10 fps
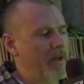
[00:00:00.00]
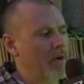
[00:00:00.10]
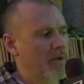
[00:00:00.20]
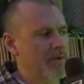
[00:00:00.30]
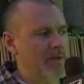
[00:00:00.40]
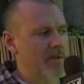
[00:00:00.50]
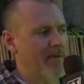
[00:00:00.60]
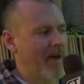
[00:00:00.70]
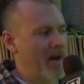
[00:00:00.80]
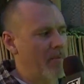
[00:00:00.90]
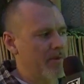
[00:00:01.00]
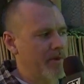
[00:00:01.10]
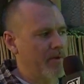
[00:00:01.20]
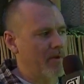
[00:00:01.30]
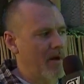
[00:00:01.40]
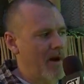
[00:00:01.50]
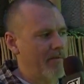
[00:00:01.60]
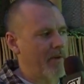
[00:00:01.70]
ecosystem of animals that are alive.